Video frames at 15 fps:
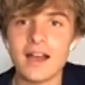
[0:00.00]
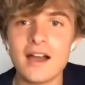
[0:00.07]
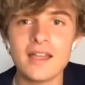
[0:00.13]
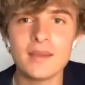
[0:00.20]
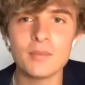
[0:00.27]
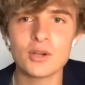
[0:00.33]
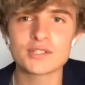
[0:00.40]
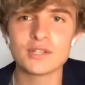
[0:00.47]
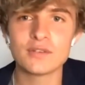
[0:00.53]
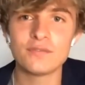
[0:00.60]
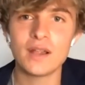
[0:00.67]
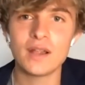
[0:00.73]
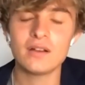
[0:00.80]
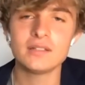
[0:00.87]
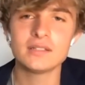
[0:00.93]
Hi, I'm Otto
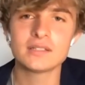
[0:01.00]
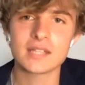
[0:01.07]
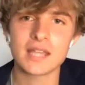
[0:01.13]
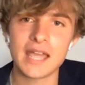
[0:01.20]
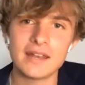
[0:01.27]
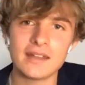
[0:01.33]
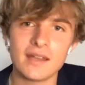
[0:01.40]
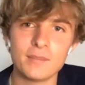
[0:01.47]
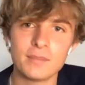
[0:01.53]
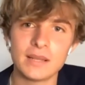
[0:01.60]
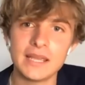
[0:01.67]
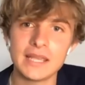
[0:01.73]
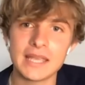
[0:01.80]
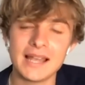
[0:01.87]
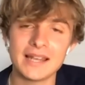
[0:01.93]
Farrant, and I'm
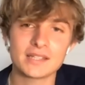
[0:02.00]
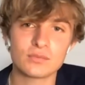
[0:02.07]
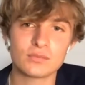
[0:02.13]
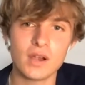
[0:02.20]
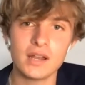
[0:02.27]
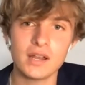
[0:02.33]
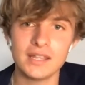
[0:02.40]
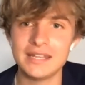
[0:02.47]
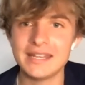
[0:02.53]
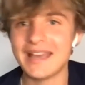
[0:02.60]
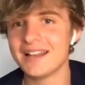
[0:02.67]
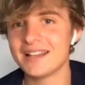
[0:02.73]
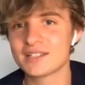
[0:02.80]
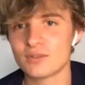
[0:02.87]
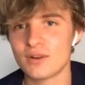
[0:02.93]
playing Alex Ryder in
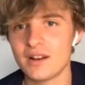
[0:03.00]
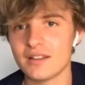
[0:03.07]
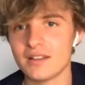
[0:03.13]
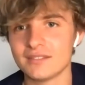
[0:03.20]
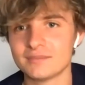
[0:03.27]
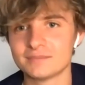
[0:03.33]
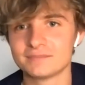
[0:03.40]
Alex Ryder.